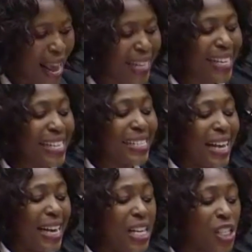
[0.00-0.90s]
and
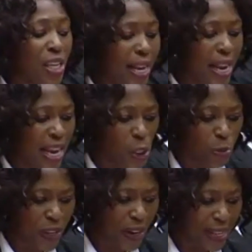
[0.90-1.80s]
international
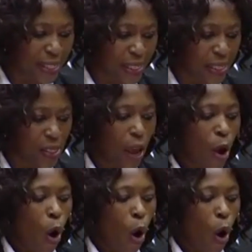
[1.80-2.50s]
experiences